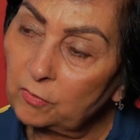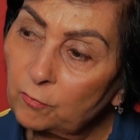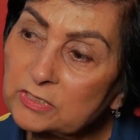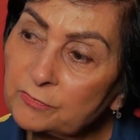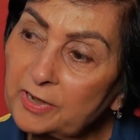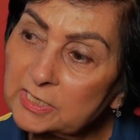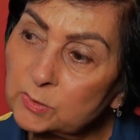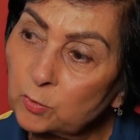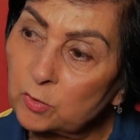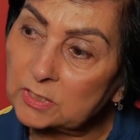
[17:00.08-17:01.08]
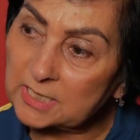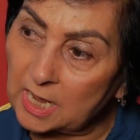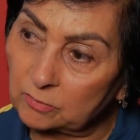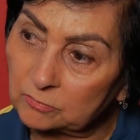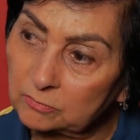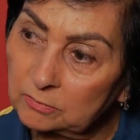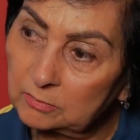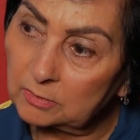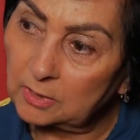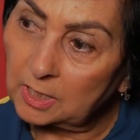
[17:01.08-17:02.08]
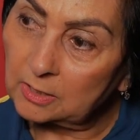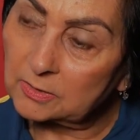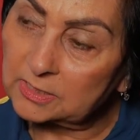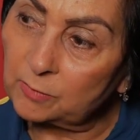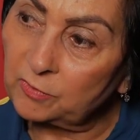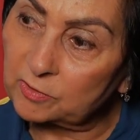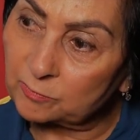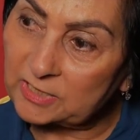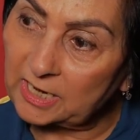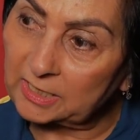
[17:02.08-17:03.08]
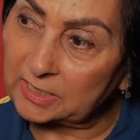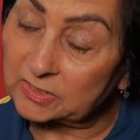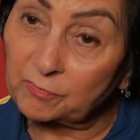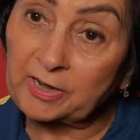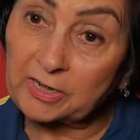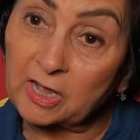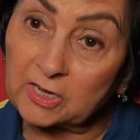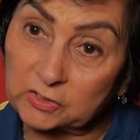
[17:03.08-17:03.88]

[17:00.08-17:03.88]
was a very small town, because coming from Delhi, it's a very large